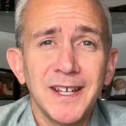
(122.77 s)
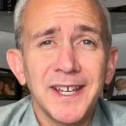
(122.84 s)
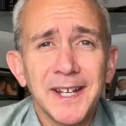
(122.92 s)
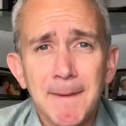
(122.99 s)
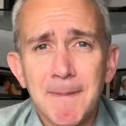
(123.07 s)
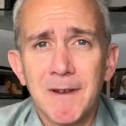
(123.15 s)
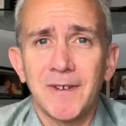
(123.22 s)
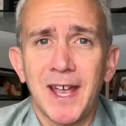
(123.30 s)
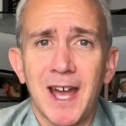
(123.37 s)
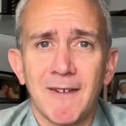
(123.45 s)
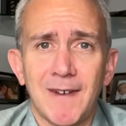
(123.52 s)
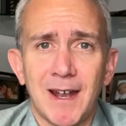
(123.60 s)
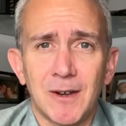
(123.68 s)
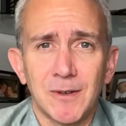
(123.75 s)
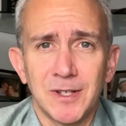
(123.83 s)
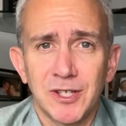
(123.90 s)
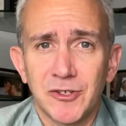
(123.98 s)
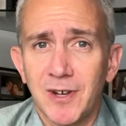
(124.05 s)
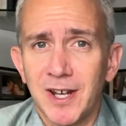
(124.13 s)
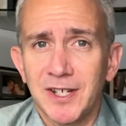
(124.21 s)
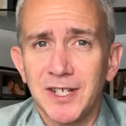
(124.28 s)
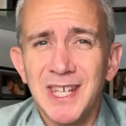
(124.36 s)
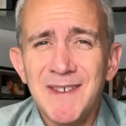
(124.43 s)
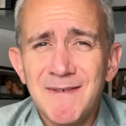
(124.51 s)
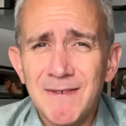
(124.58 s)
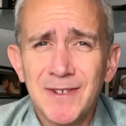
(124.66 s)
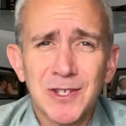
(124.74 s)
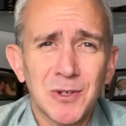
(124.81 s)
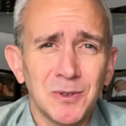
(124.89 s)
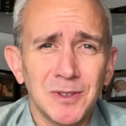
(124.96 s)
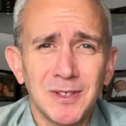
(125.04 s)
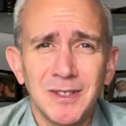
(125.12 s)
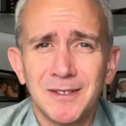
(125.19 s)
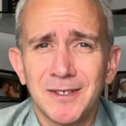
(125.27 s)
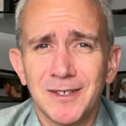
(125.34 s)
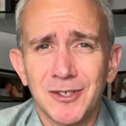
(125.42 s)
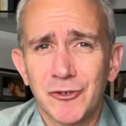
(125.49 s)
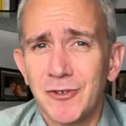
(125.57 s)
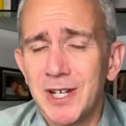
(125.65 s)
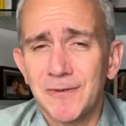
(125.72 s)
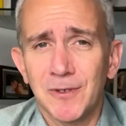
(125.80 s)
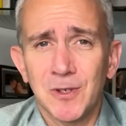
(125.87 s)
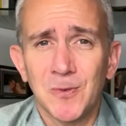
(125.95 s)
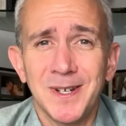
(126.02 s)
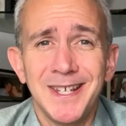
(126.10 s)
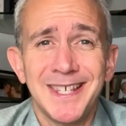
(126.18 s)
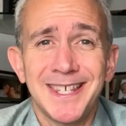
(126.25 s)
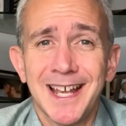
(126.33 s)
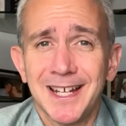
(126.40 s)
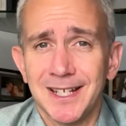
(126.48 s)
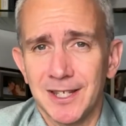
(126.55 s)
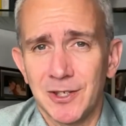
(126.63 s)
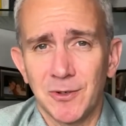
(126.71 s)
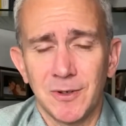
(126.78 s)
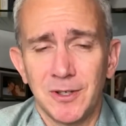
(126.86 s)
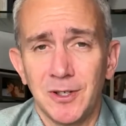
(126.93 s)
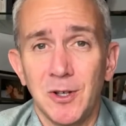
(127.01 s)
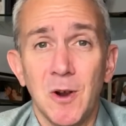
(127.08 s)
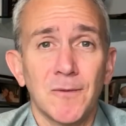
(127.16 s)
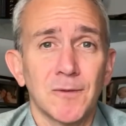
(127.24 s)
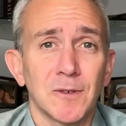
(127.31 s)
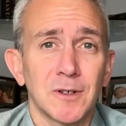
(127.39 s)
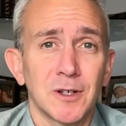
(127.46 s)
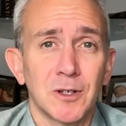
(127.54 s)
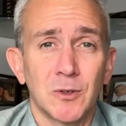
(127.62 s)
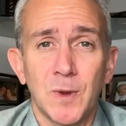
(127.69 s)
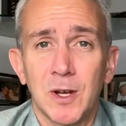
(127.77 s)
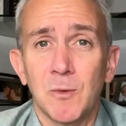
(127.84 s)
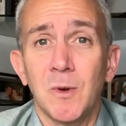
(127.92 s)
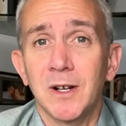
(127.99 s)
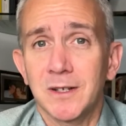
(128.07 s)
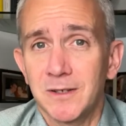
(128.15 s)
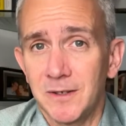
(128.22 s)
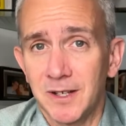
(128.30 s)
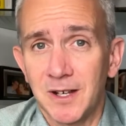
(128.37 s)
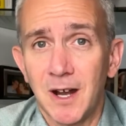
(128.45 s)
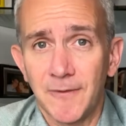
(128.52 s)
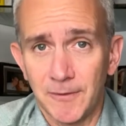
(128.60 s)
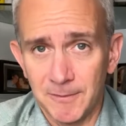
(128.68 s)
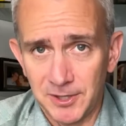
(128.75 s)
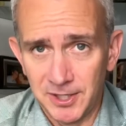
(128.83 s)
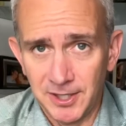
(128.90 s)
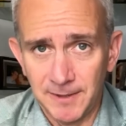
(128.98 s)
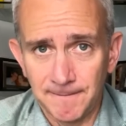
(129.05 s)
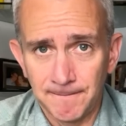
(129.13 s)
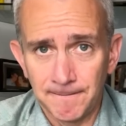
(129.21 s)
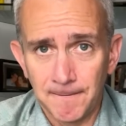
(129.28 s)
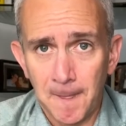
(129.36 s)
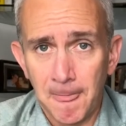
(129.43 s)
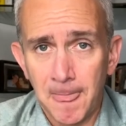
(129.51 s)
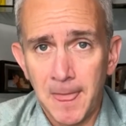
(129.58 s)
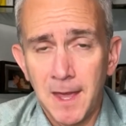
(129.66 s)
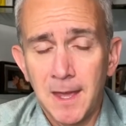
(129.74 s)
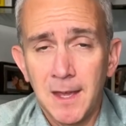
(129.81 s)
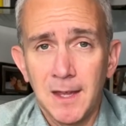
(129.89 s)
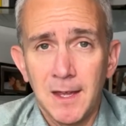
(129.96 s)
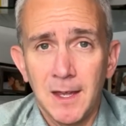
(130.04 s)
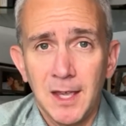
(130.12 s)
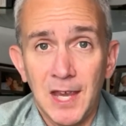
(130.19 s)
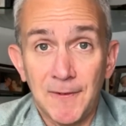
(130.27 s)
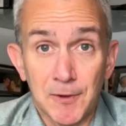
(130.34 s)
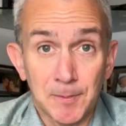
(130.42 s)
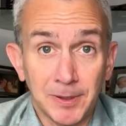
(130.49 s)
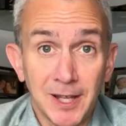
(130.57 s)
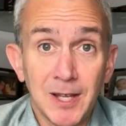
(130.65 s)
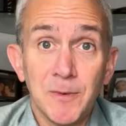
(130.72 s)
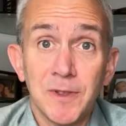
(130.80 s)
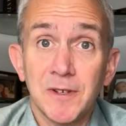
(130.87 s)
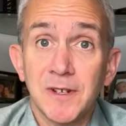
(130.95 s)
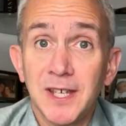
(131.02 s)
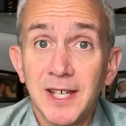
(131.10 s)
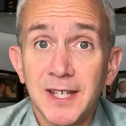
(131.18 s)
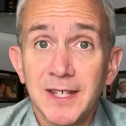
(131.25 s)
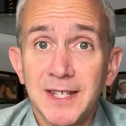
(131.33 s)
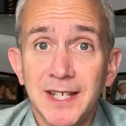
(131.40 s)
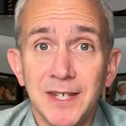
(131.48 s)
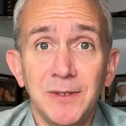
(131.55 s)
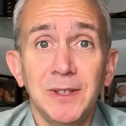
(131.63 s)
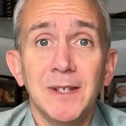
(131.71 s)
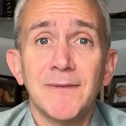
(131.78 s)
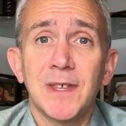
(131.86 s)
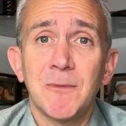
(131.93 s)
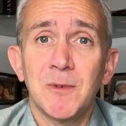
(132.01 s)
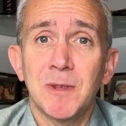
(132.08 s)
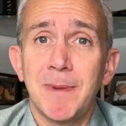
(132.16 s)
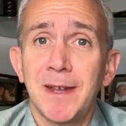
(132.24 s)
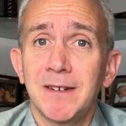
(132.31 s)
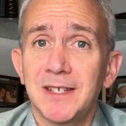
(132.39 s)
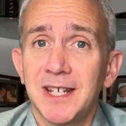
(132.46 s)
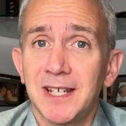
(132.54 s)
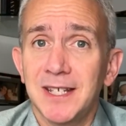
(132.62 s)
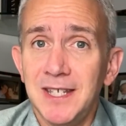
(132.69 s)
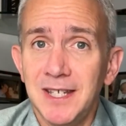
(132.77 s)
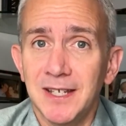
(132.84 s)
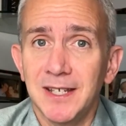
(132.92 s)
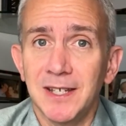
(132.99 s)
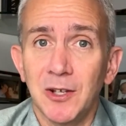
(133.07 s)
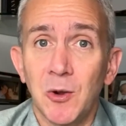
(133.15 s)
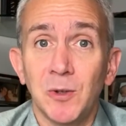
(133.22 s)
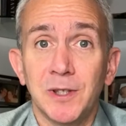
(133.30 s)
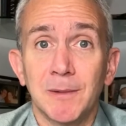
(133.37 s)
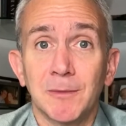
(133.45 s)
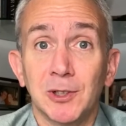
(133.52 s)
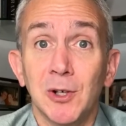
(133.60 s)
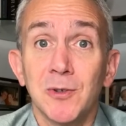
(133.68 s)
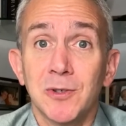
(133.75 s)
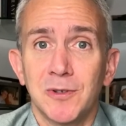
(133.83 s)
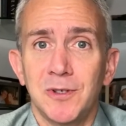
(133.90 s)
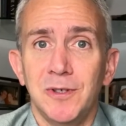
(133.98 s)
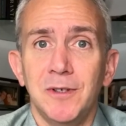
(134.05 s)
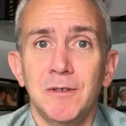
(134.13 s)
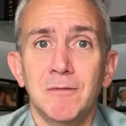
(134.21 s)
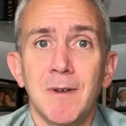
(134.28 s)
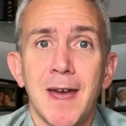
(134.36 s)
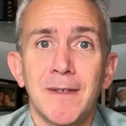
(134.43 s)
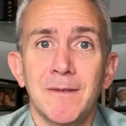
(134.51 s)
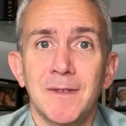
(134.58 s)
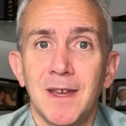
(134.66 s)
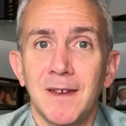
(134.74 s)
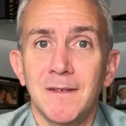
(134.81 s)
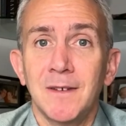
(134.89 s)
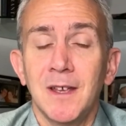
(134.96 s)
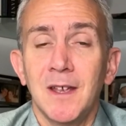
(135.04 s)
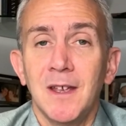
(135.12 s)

get up every half hour and stretch, even if it's only to stretch for 20 seconds or to go for a quick walk to the coffee machine. If you're playing with your kids, can you lift them with better technique and hold them closer to you rather than